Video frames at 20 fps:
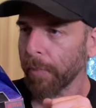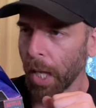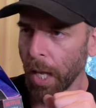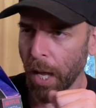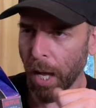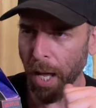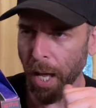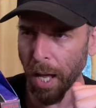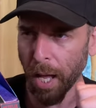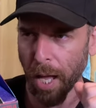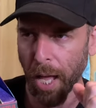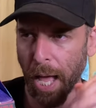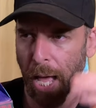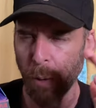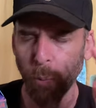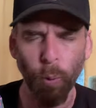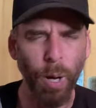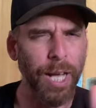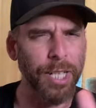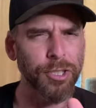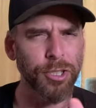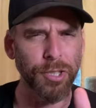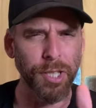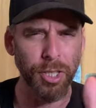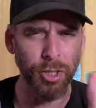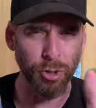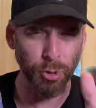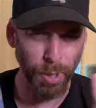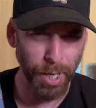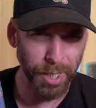Uh, I watched the
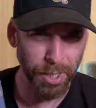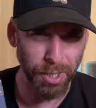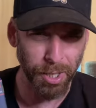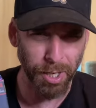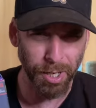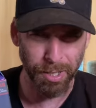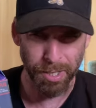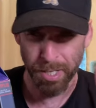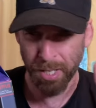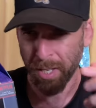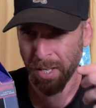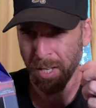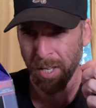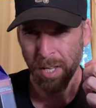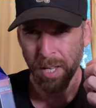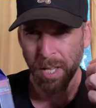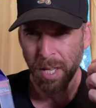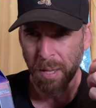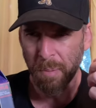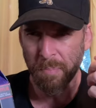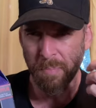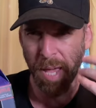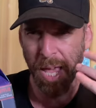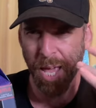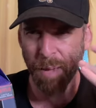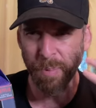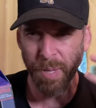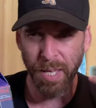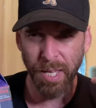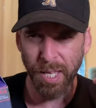trailer
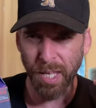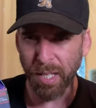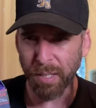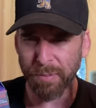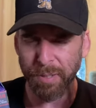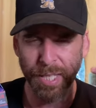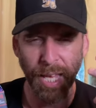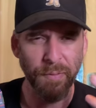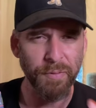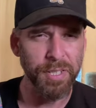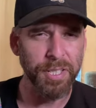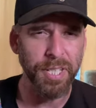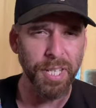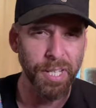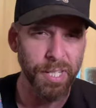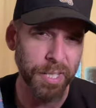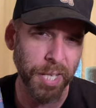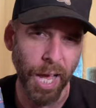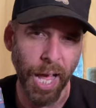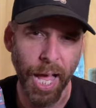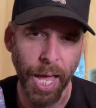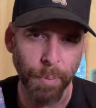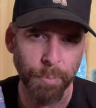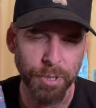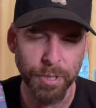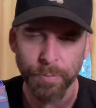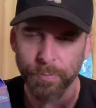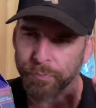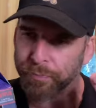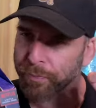maybe 17
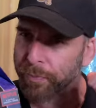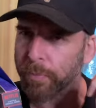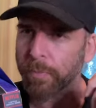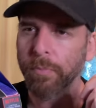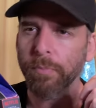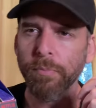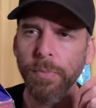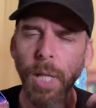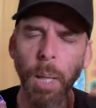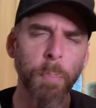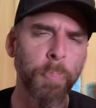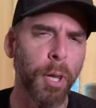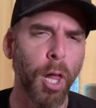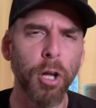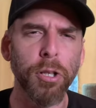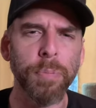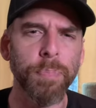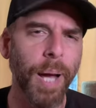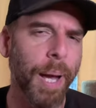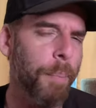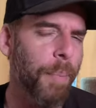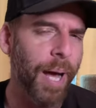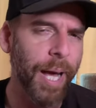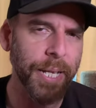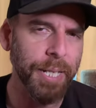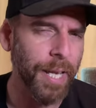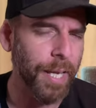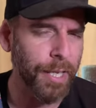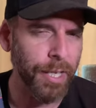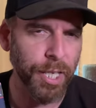times blows my
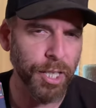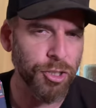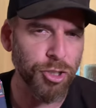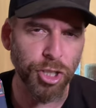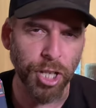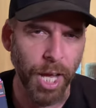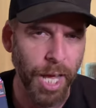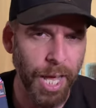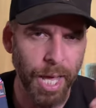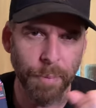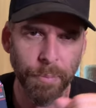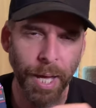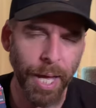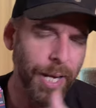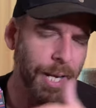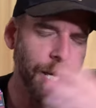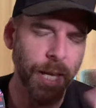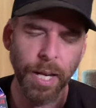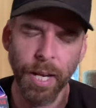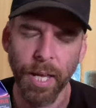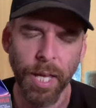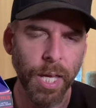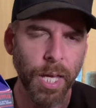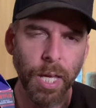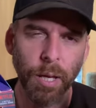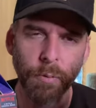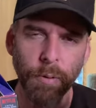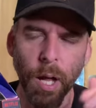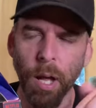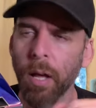mind each time. I need a
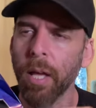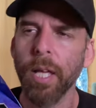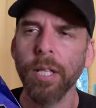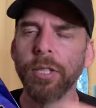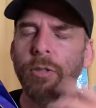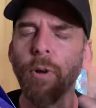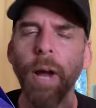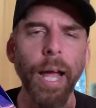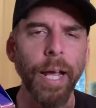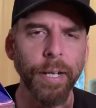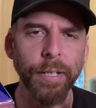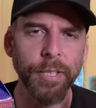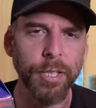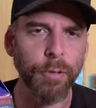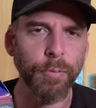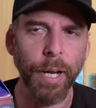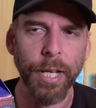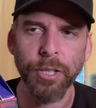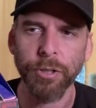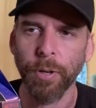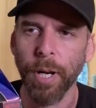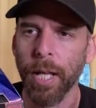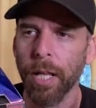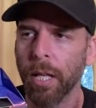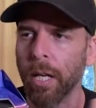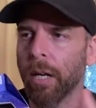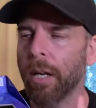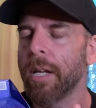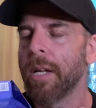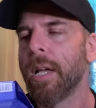hero. It's great. It's a great
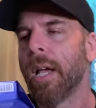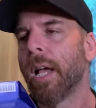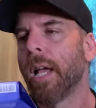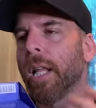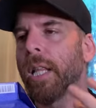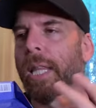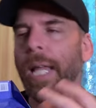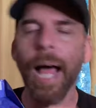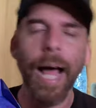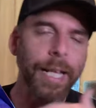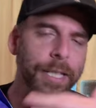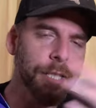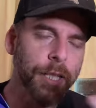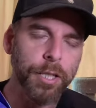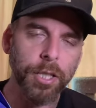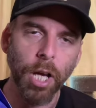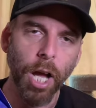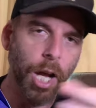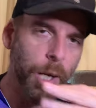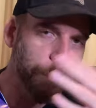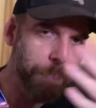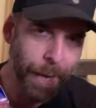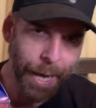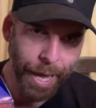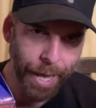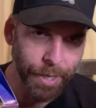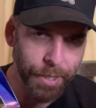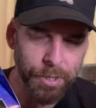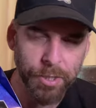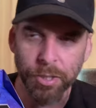trailer. Lots of talk
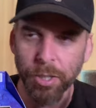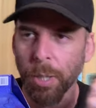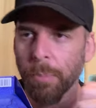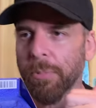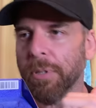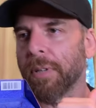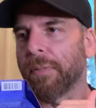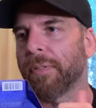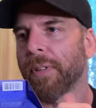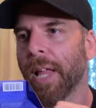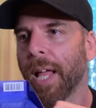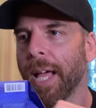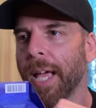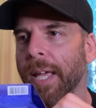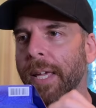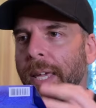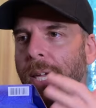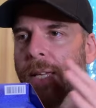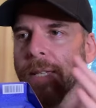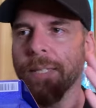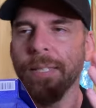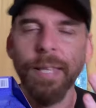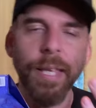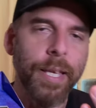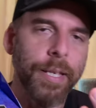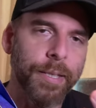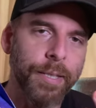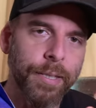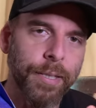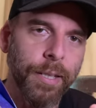back in terms of like, is
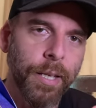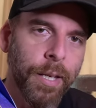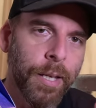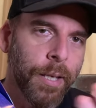this